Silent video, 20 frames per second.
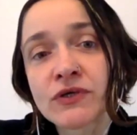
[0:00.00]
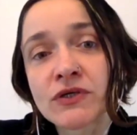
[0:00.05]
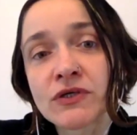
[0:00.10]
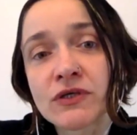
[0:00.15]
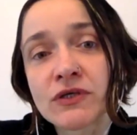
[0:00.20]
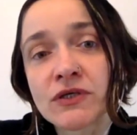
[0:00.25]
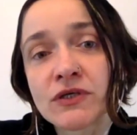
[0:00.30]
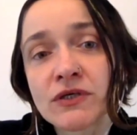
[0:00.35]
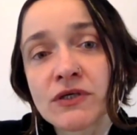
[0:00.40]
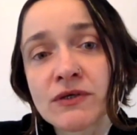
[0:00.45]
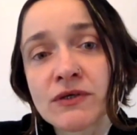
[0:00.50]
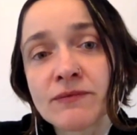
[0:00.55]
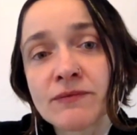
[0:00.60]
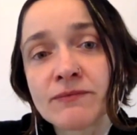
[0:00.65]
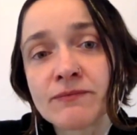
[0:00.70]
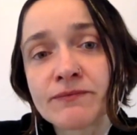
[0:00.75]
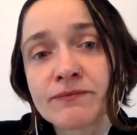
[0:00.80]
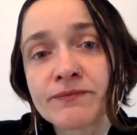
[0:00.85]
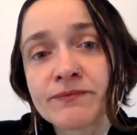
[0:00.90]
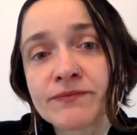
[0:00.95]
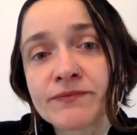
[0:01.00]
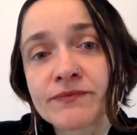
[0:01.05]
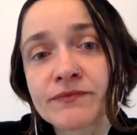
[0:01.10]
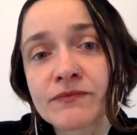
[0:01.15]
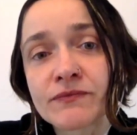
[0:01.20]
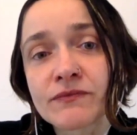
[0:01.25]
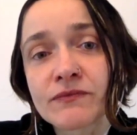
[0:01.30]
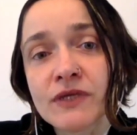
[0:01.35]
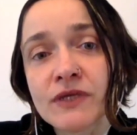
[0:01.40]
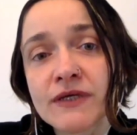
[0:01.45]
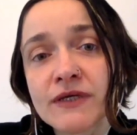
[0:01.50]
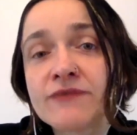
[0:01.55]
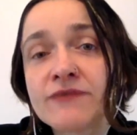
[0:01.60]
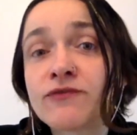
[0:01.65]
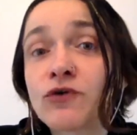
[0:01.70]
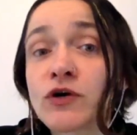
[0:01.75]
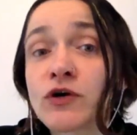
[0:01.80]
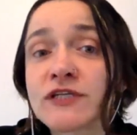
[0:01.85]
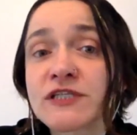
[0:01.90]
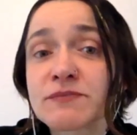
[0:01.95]
the
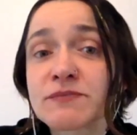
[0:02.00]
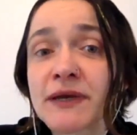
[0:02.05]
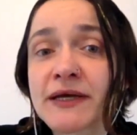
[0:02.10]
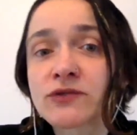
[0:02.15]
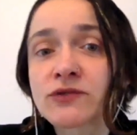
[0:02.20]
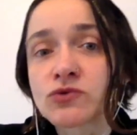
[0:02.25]
voice back